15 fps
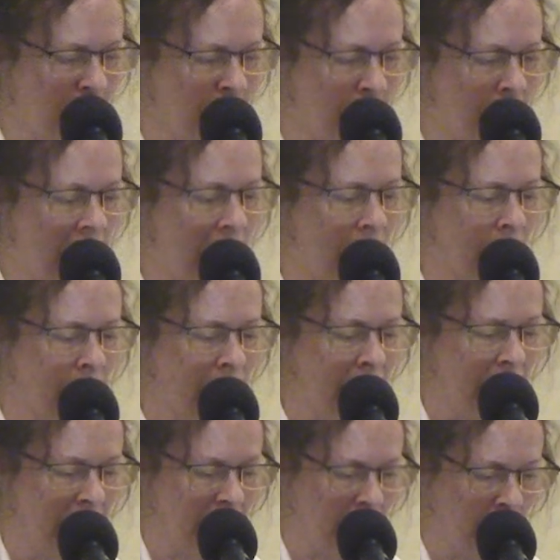the power
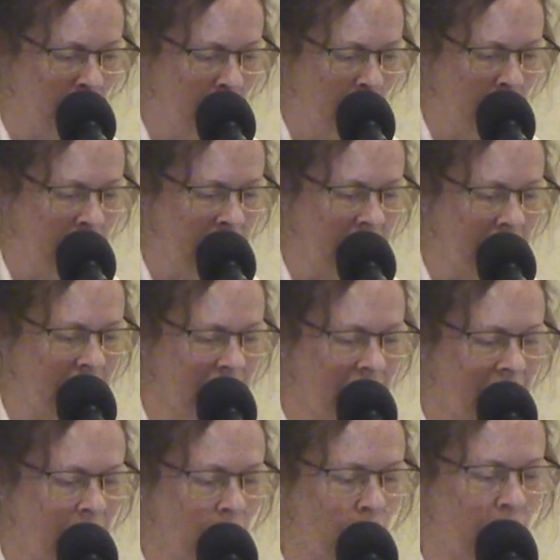of attunement
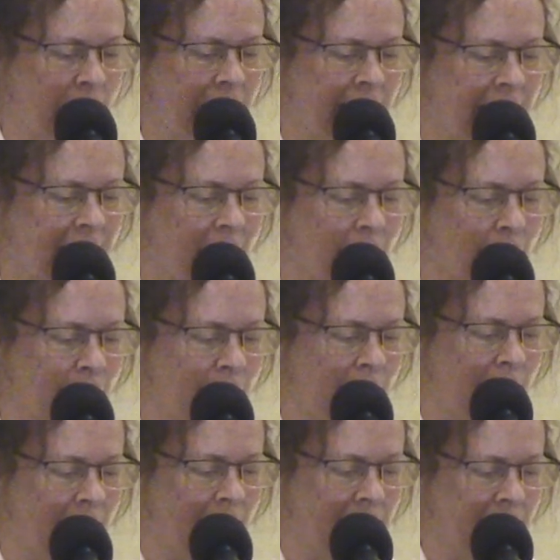with his own
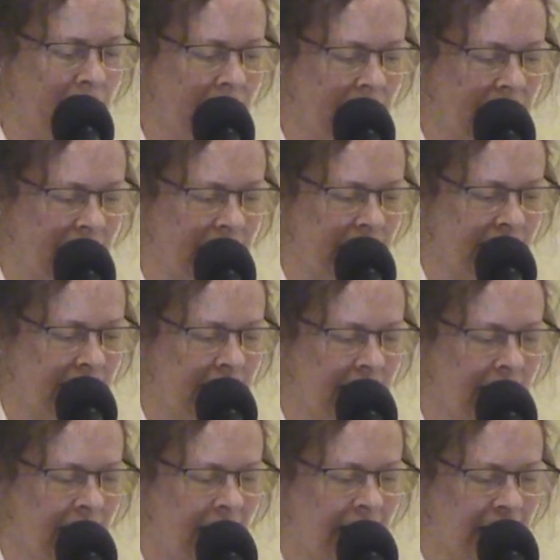consciousness
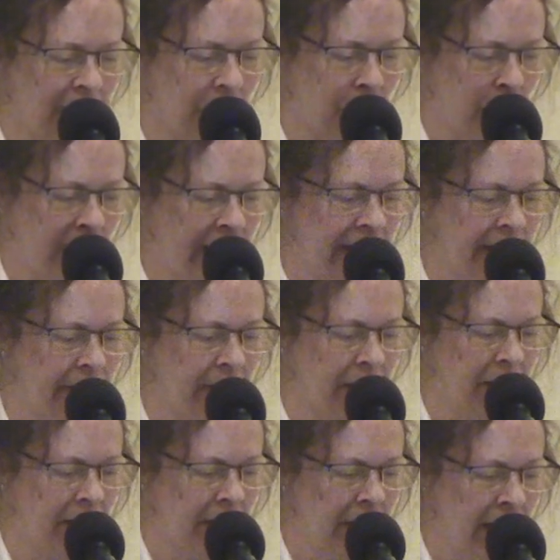as a ray of the
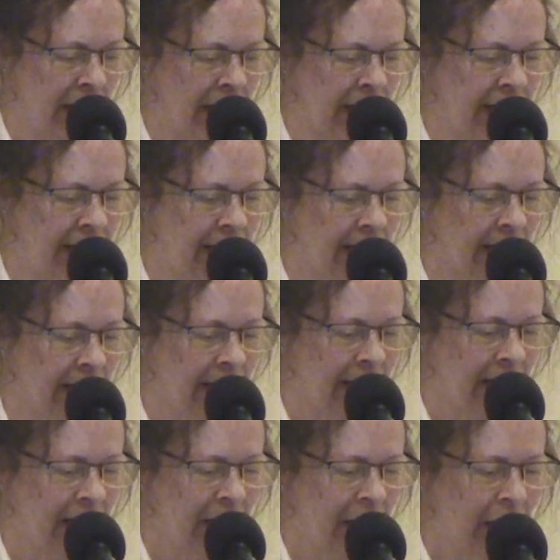divine.
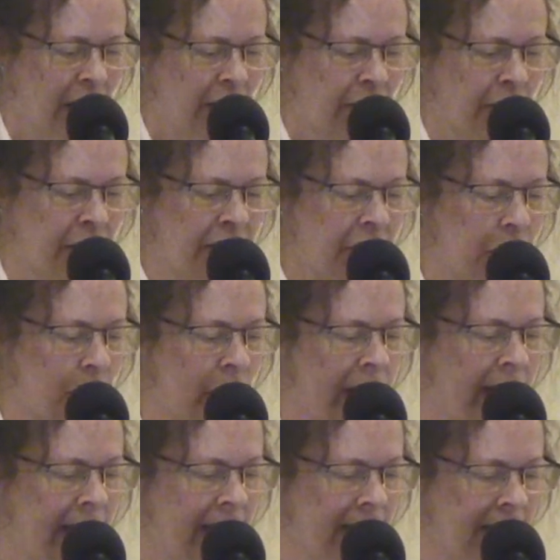For this
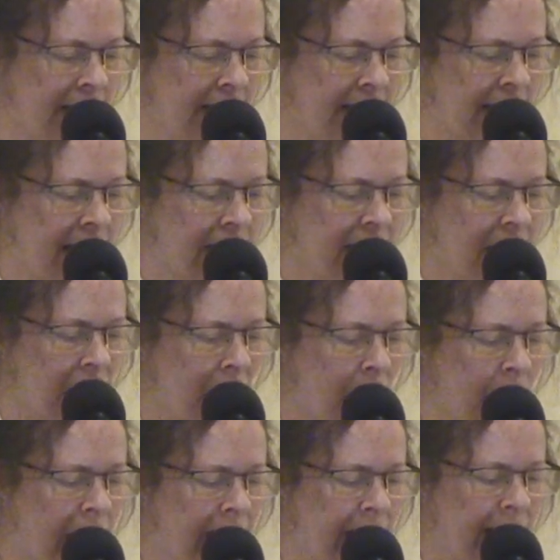ray had descended
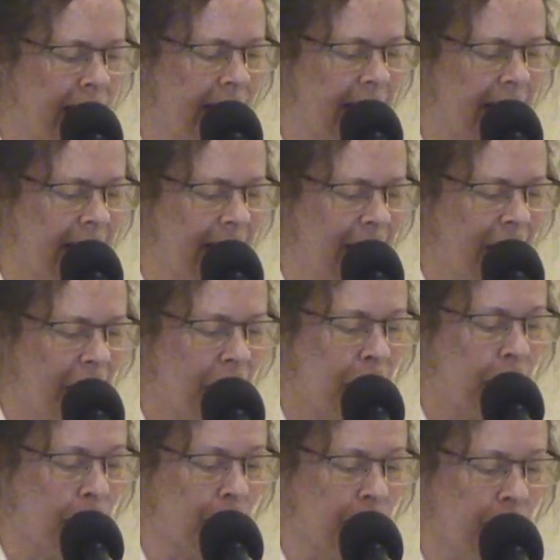already,
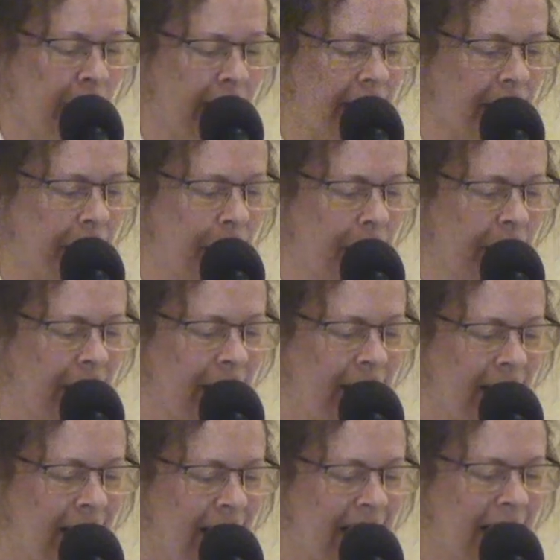through him,
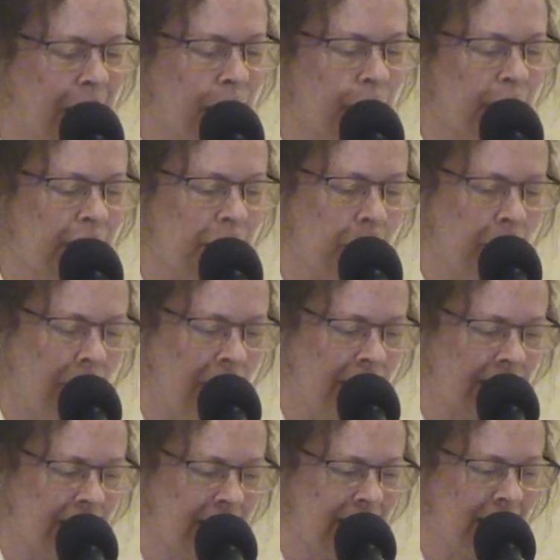in
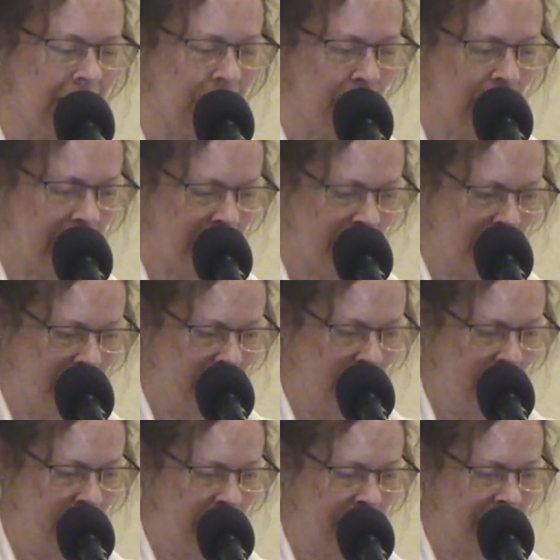response to their
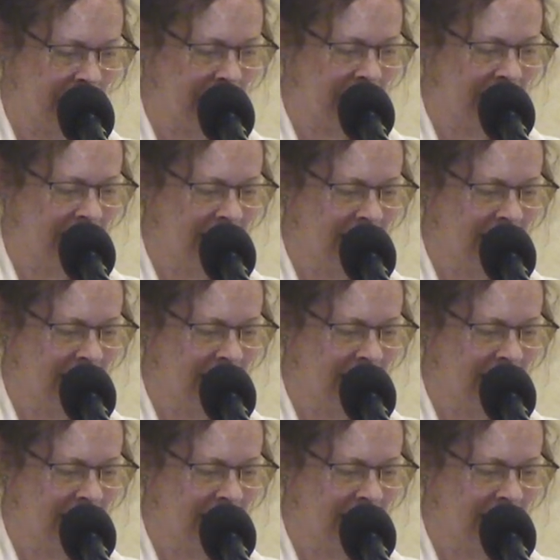devotion.